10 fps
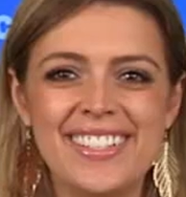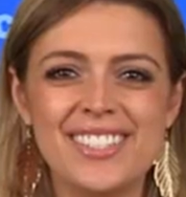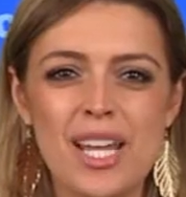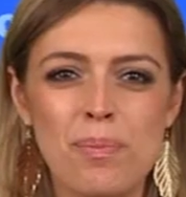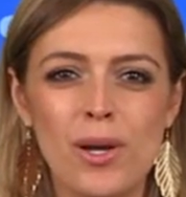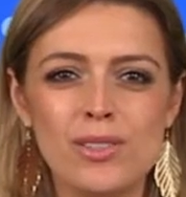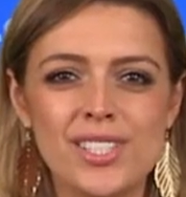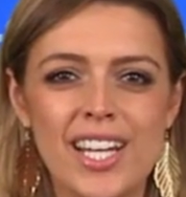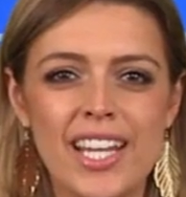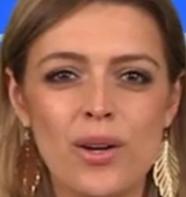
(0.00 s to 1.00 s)
Stay
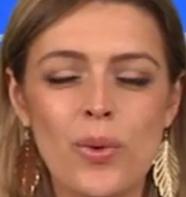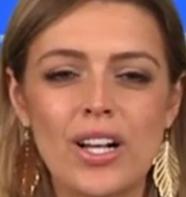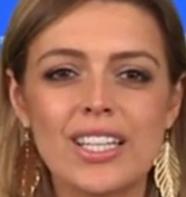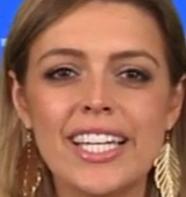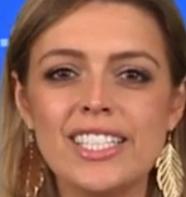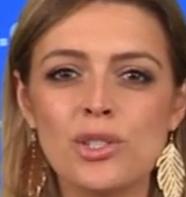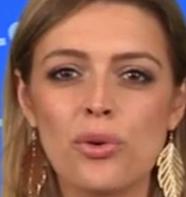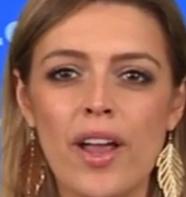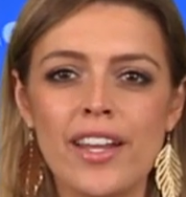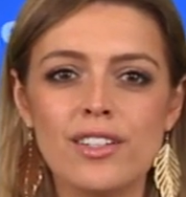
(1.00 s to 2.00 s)
posted to hear what Glee's
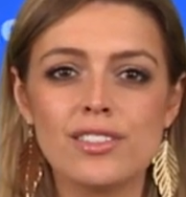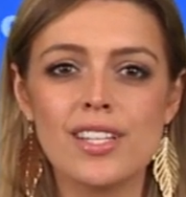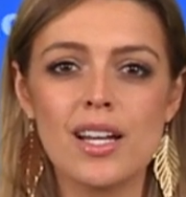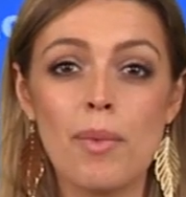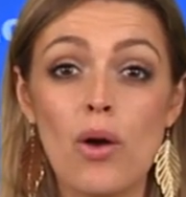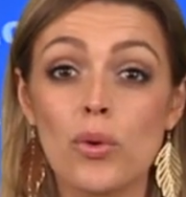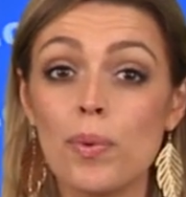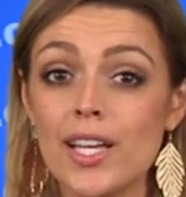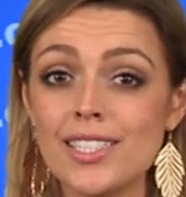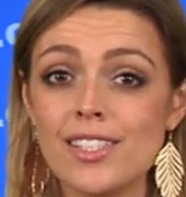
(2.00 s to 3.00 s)
creators said about
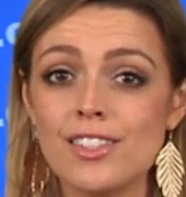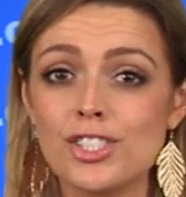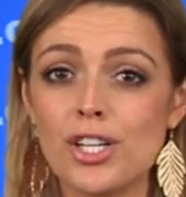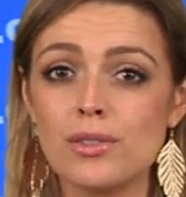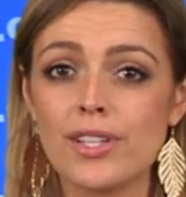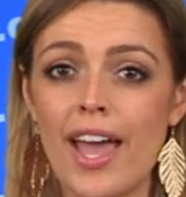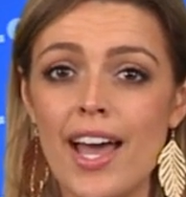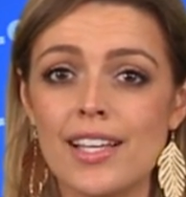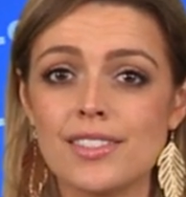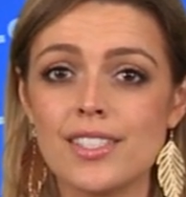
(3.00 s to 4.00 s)
replacing the show's
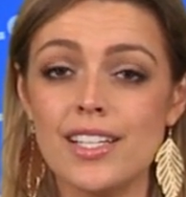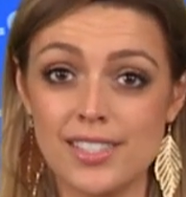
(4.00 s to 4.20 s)
cast.